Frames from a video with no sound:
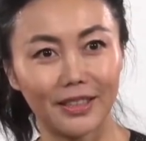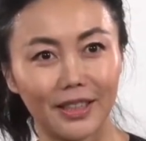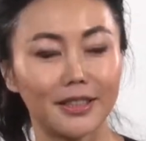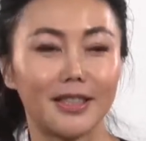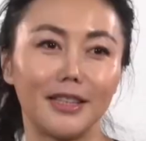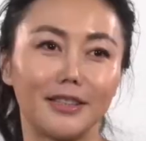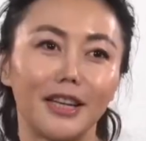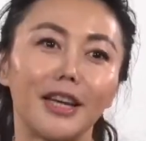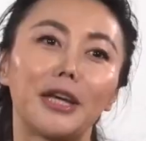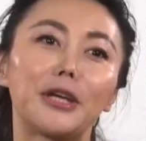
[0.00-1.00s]
He said,
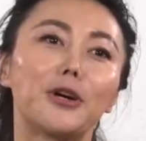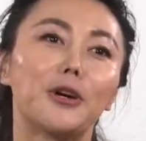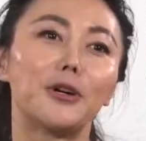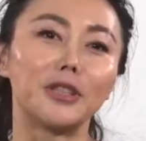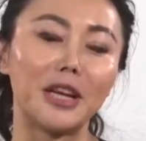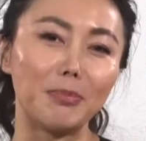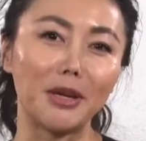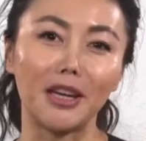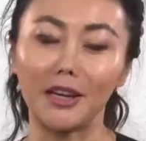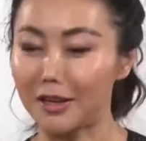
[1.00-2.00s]
he called
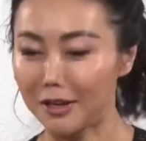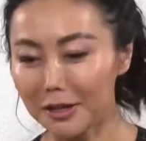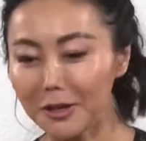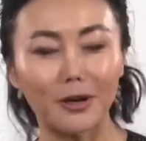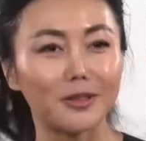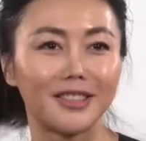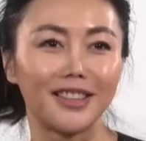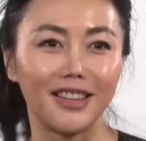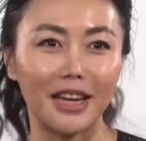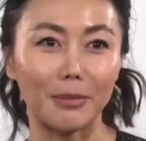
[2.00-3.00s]

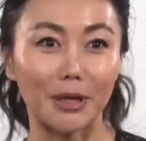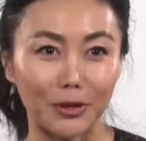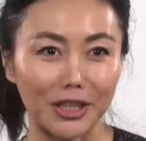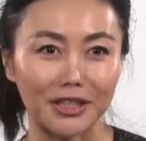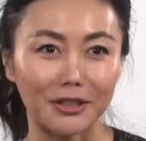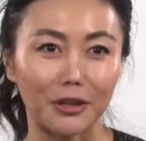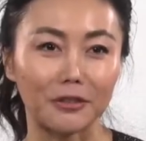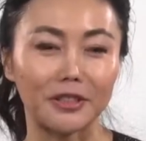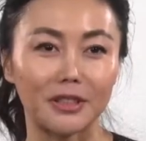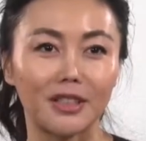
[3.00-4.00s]
the immigration
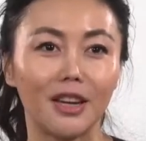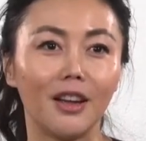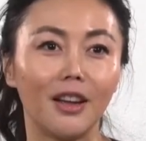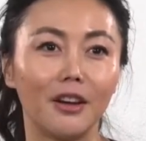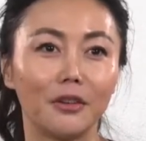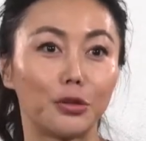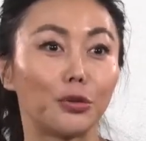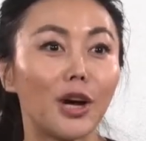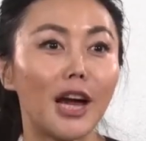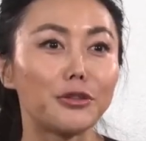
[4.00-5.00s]
office
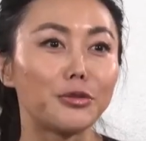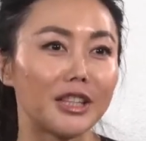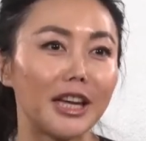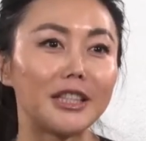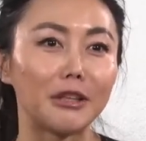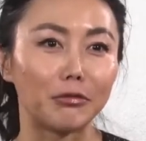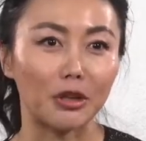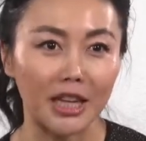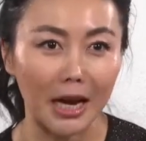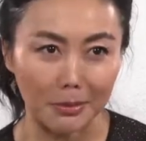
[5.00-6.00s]
284
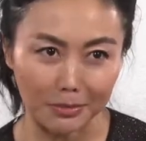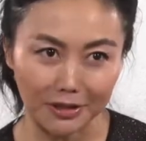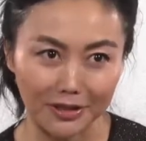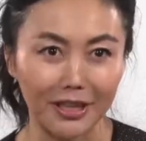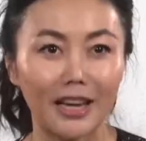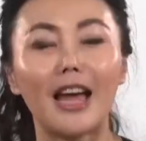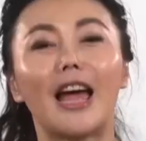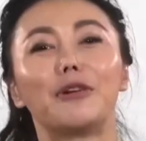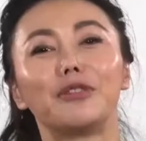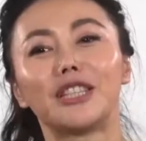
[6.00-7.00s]
times.
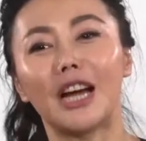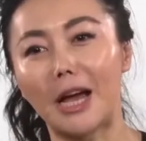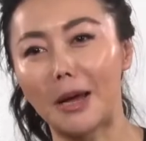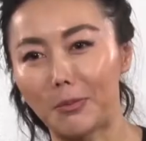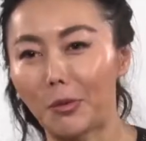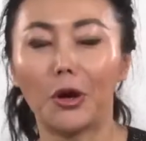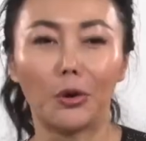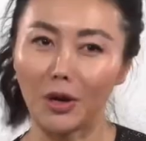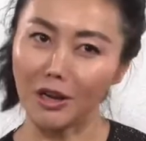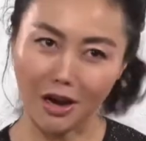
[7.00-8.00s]
Every time,
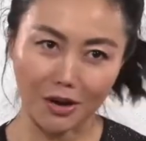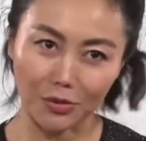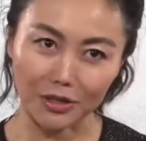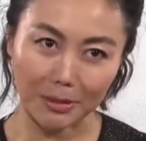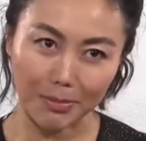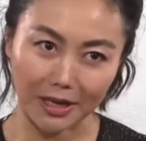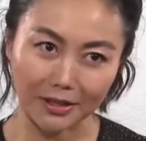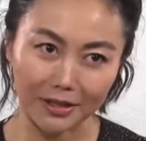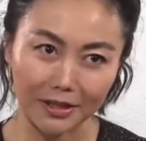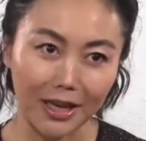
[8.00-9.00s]
1 hour
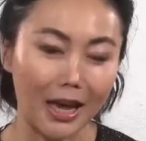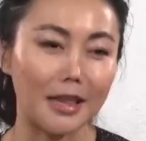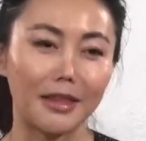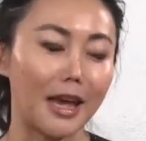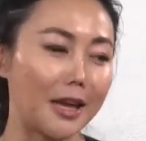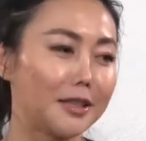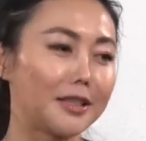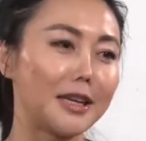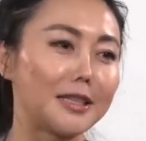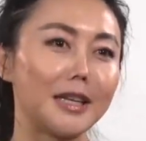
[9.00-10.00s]
debate. At the end,
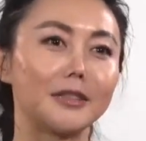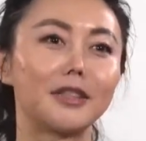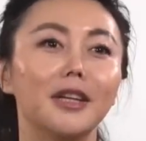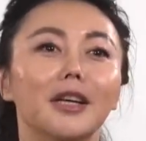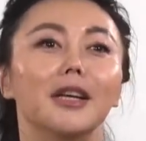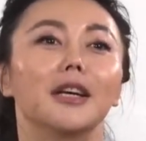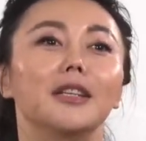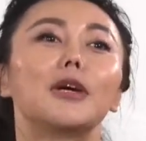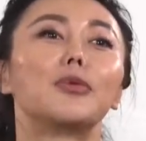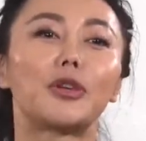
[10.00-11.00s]
they said, they
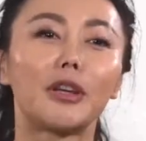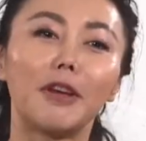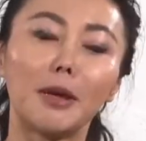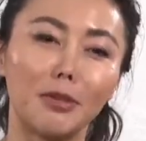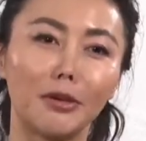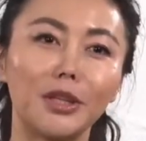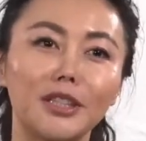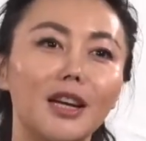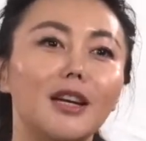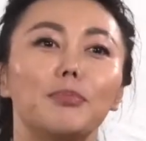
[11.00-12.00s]
will give him the
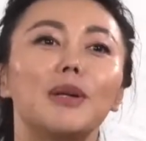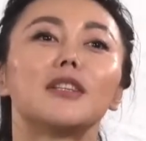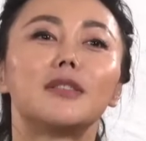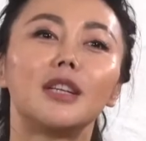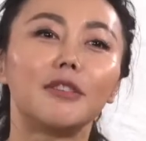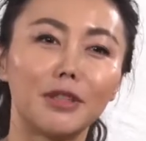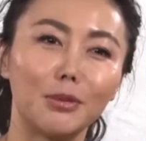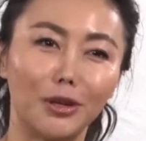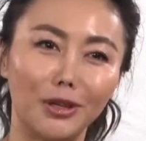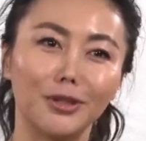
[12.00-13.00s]
visa, please leave them
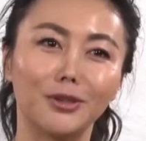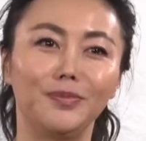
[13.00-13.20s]
alone.